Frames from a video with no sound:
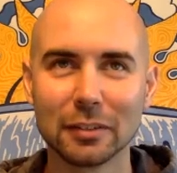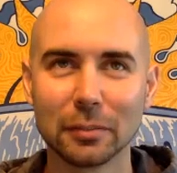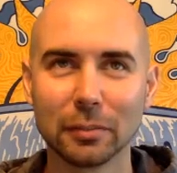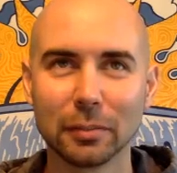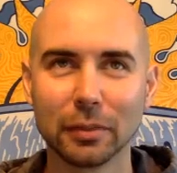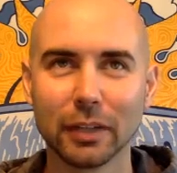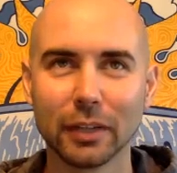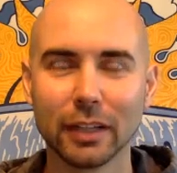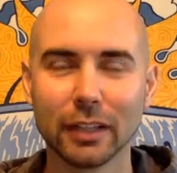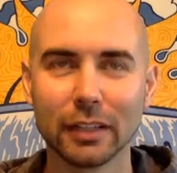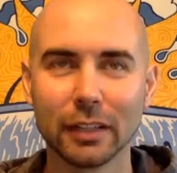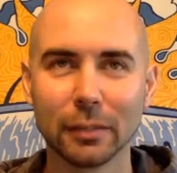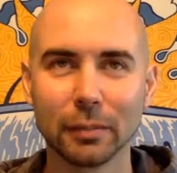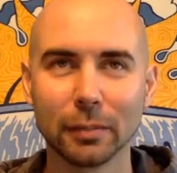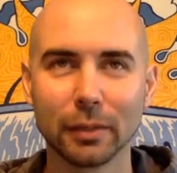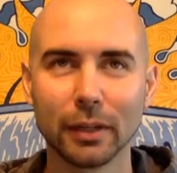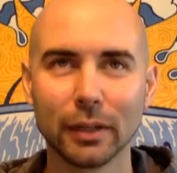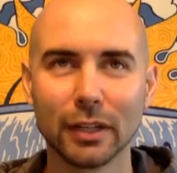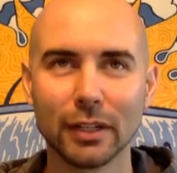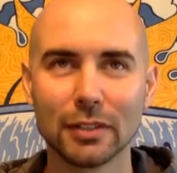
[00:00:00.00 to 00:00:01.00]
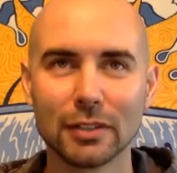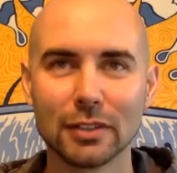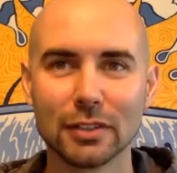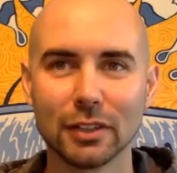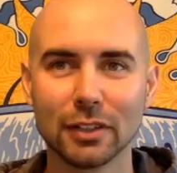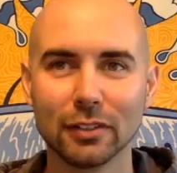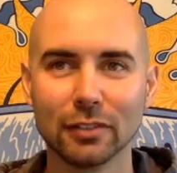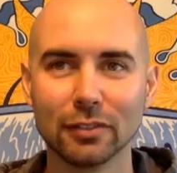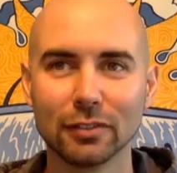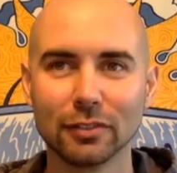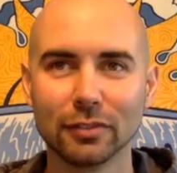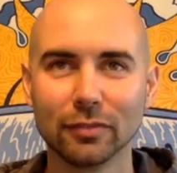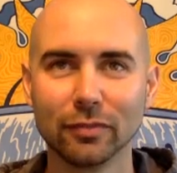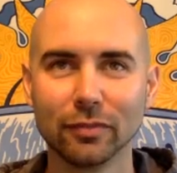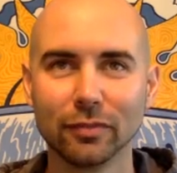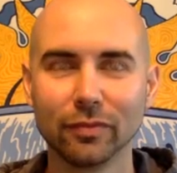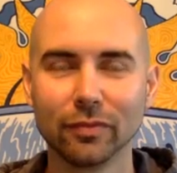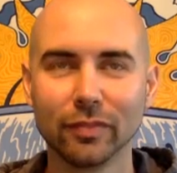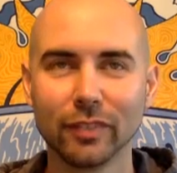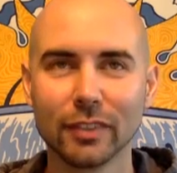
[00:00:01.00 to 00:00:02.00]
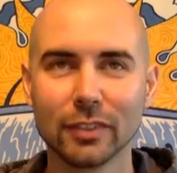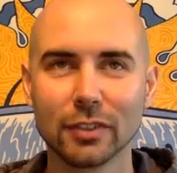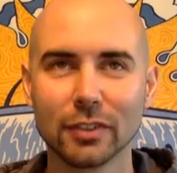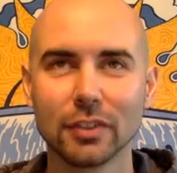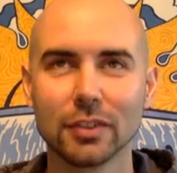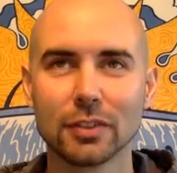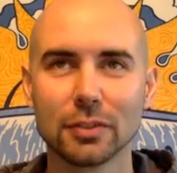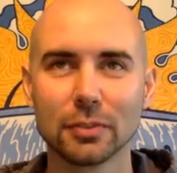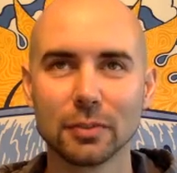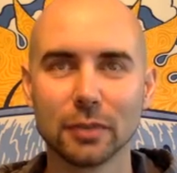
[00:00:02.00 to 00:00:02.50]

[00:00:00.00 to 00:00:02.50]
put on the appearance of. So this is